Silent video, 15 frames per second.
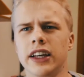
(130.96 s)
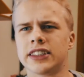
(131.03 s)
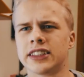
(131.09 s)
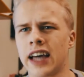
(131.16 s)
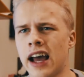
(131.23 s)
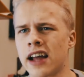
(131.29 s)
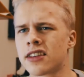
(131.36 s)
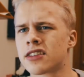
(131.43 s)

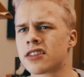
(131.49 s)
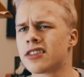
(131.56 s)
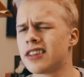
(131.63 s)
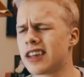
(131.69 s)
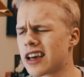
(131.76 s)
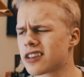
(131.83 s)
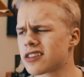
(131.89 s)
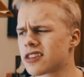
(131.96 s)
sets,
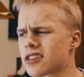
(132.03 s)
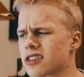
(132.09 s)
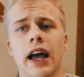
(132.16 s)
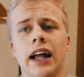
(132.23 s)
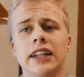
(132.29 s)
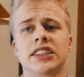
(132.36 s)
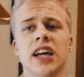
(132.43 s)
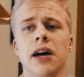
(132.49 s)
yes.
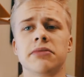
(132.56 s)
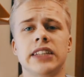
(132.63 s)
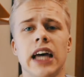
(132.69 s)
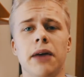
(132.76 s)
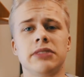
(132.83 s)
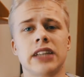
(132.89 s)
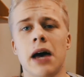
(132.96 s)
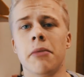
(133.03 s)
And
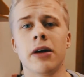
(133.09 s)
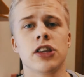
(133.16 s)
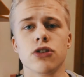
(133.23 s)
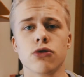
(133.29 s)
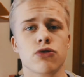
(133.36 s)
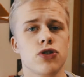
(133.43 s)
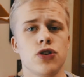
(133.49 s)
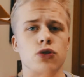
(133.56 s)
sometimes I might
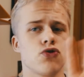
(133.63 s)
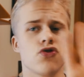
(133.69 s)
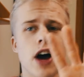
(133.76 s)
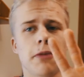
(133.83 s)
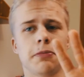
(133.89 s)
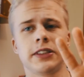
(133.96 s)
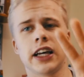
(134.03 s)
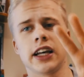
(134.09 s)
do 2
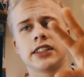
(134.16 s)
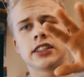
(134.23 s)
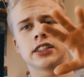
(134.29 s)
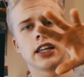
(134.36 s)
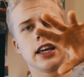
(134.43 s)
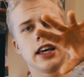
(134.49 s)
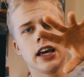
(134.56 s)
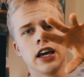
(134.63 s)
drop
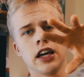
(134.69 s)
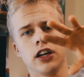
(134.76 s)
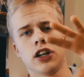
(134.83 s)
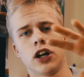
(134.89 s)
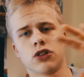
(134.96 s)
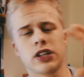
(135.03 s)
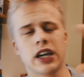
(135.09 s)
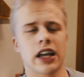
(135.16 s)
sets, you
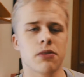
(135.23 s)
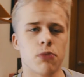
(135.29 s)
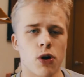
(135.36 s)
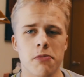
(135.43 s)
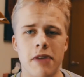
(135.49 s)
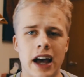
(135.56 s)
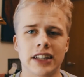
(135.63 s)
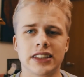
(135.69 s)
know, to get more
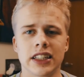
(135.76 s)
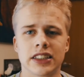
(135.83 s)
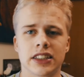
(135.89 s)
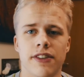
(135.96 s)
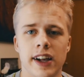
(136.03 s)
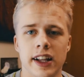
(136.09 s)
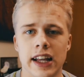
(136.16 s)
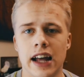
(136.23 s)
mass and
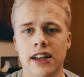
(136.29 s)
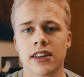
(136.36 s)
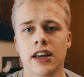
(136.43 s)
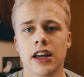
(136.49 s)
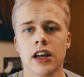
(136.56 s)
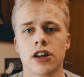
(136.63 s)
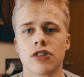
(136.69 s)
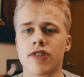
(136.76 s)
stuff like that.
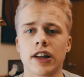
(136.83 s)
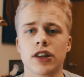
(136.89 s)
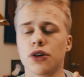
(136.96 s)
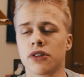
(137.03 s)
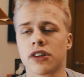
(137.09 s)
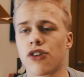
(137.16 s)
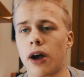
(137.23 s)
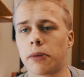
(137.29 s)
Try
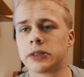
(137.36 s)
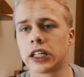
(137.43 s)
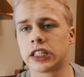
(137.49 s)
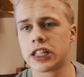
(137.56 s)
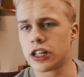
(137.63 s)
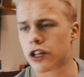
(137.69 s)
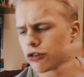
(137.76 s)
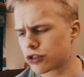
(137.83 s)
doing drop sets
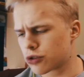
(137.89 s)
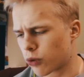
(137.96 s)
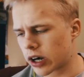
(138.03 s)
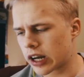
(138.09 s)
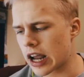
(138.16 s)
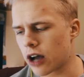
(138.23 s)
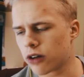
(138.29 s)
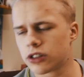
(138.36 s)
in those
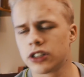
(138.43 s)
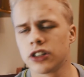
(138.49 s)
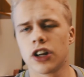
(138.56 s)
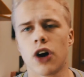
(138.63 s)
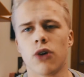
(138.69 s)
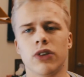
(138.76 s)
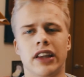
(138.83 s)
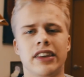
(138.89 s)
workouts, you
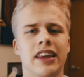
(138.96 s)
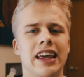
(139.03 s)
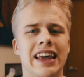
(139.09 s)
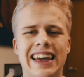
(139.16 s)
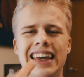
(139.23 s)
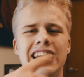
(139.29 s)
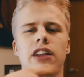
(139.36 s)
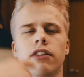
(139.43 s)
know,
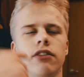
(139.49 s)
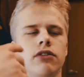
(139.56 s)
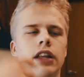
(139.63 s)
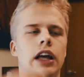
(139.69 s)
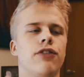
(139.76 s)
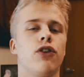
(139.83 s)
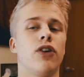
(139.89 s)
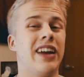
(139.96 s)

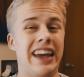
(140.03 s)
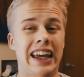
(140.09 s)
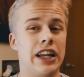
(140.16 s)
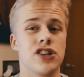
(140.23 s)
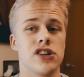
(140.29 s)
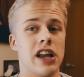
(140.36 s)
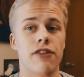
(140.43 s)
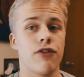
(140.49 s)
not for
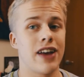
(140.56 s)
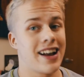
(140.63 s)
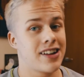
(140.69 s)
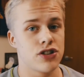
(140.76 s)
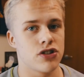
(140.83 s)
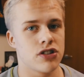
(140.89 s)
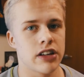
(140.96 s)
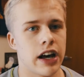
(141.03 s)
each and every
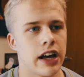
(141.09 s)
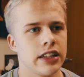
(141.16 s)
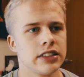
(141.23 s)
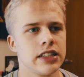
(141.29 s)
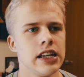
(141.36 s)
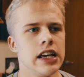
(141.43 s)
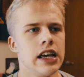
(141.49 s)
exercise,